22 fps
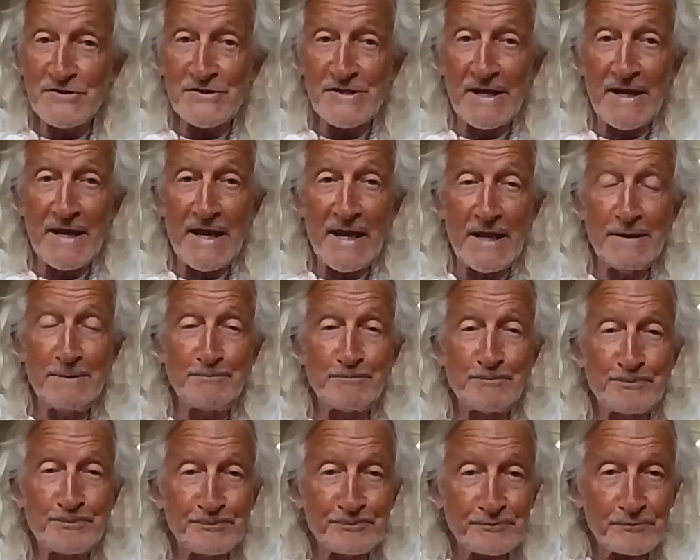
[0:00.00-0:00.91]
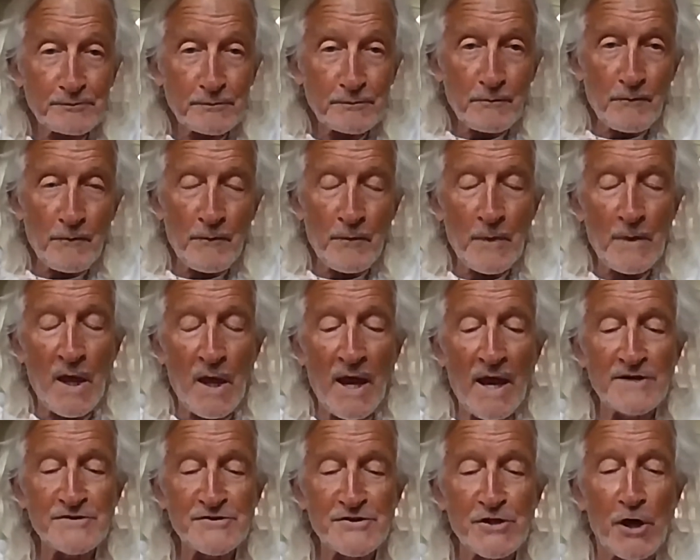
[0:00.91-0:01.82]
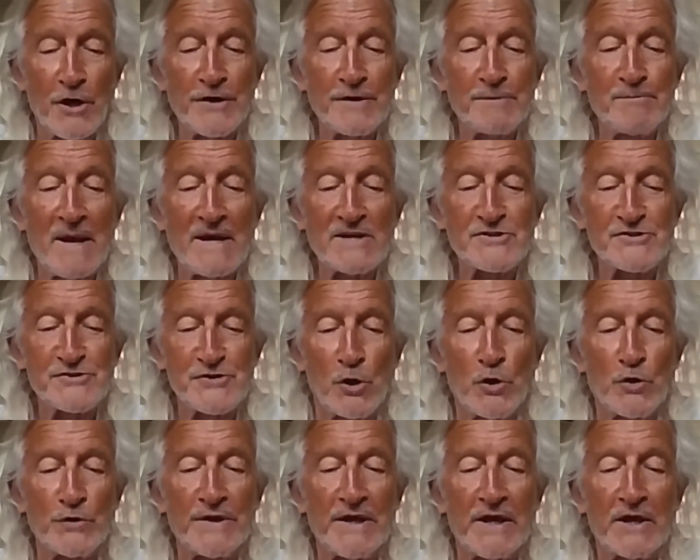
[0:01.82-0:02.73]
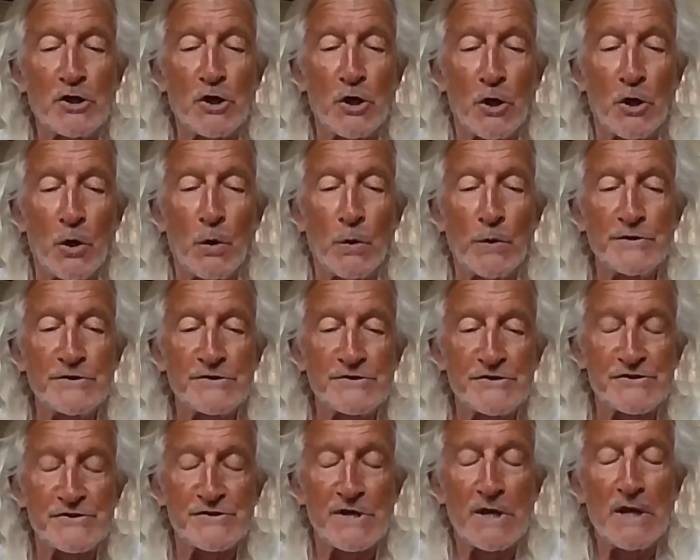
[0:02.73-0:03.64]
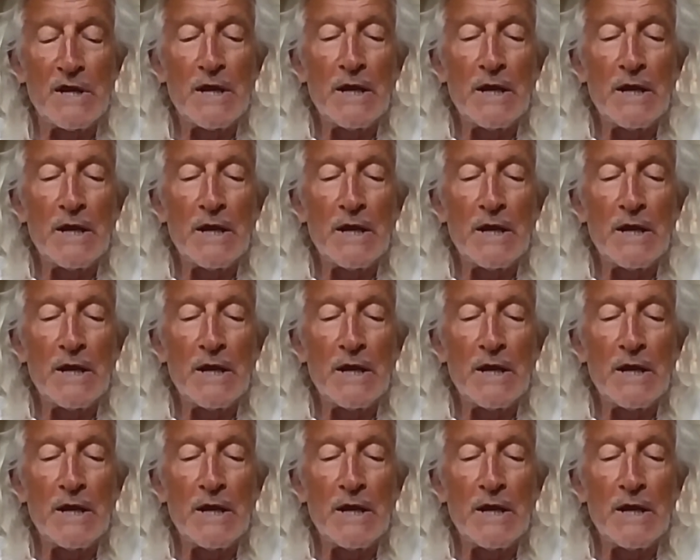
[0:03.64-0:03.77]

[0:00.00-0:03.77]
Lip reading: And then I started my Sony codes